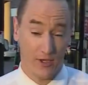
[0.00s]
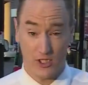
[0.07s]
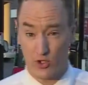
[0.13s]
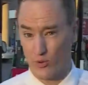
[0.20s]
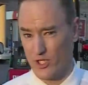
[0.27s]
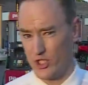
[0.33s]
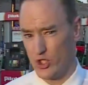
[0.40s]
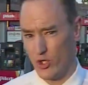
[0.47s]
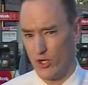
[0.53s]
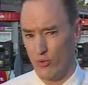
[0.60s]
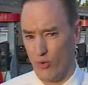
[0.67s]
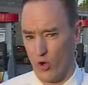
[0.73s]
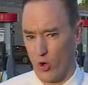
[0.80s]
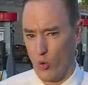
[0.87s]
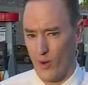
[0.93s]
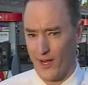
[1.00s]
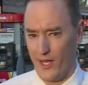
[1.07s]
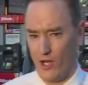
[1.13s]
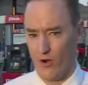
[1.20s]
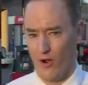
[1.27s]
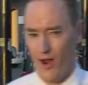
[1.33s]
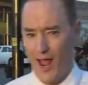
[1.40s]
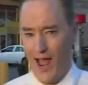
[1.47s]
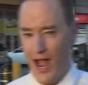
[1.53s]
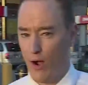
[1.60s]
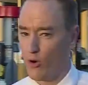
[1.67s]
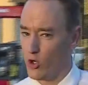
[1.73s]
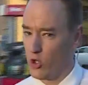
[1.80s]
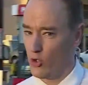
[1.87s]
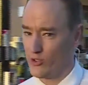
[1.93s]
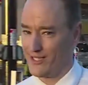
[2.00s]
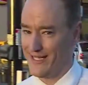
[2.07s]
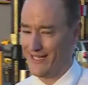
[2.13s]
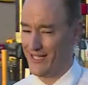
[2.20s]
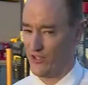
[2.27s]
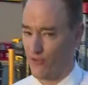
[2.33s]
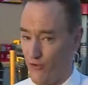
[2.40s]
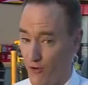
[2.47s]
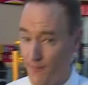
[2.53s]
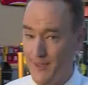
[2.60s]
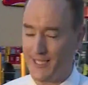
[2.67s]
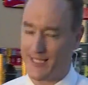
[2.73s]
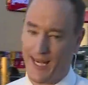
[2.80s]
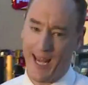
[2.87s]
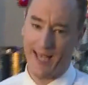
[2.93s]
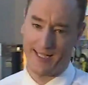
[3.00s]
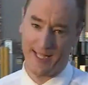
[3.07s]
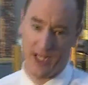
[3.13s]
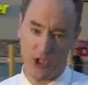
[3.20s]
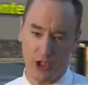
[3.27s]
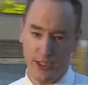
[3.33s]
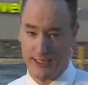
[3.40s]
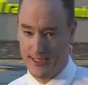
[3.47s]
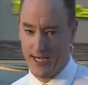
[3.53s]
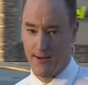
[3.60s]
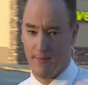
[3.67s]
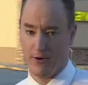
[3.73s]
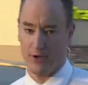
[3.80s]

I just want to show you real quick here how close it is from this gas station in St.